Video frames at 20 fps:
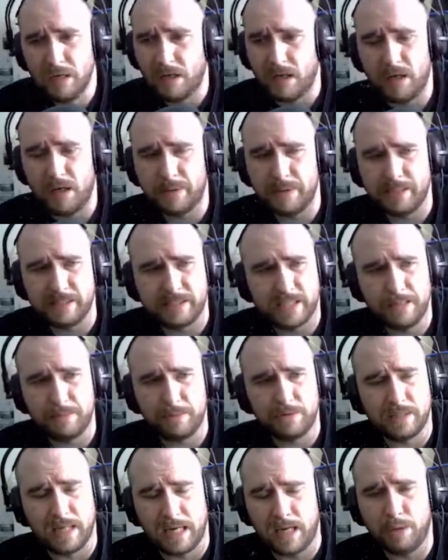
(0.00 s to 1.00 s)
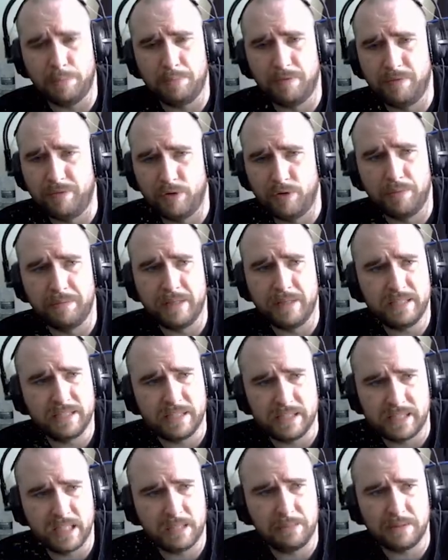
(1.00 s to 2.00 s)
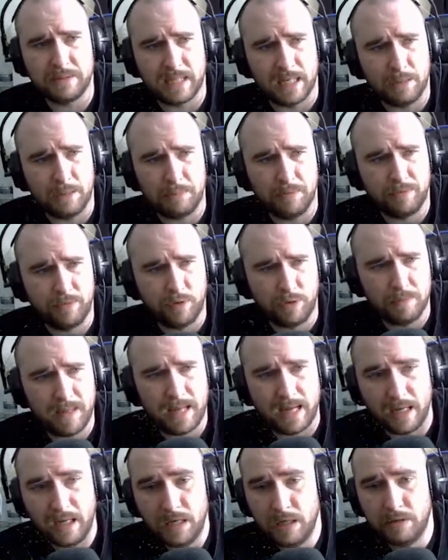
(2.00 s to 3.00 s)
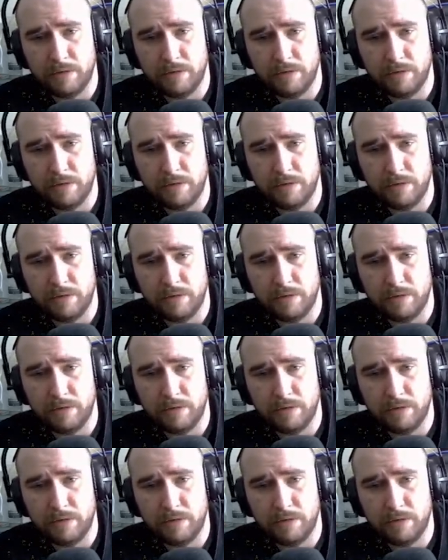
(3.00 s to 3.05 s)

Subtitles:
Oh, it's able to outperform this, it's able to outperform that.